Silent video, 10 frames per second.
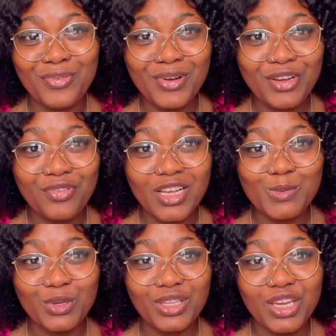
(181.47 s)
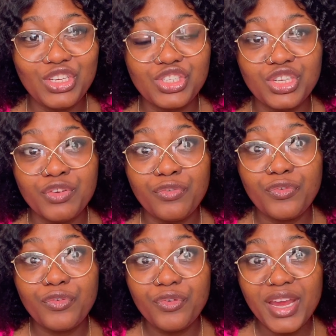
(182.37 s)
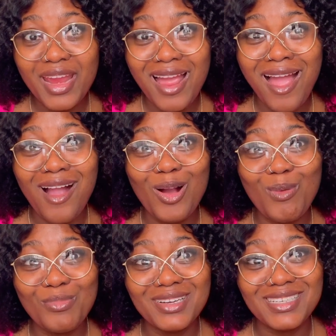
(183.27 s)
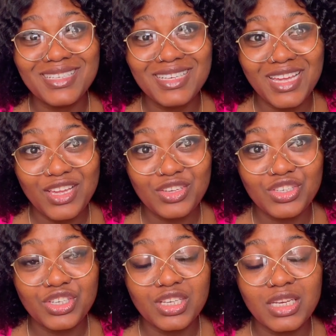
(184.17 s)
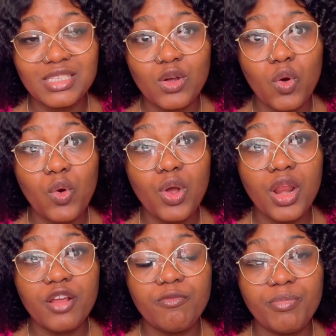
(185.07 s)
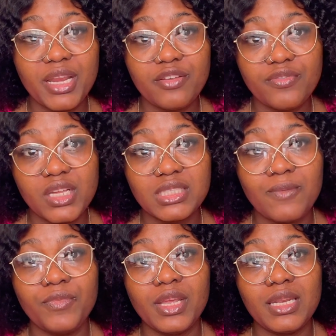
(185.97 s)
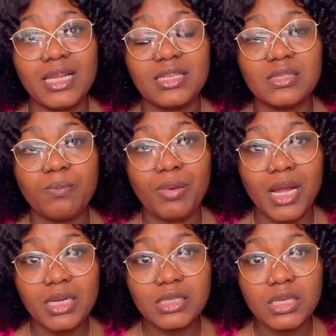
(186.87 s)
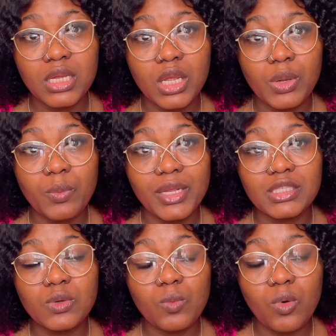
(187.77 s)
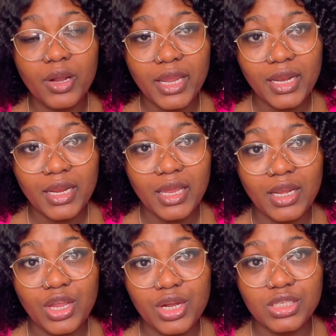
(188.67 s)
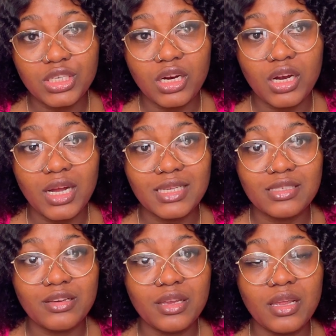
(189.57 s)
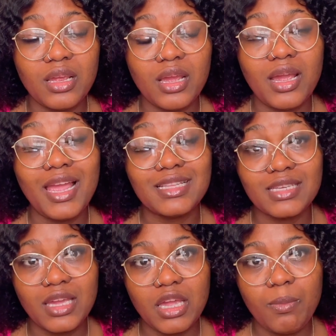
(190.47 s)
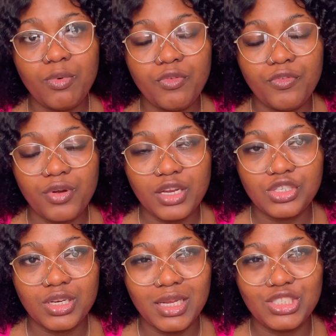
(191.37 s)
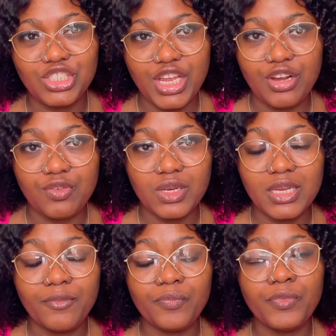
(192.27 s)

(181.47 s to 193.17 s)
free transportation, free accommodation. There's a whole lot of benefits that is packed with working in Qatar as a healthcare professional generally.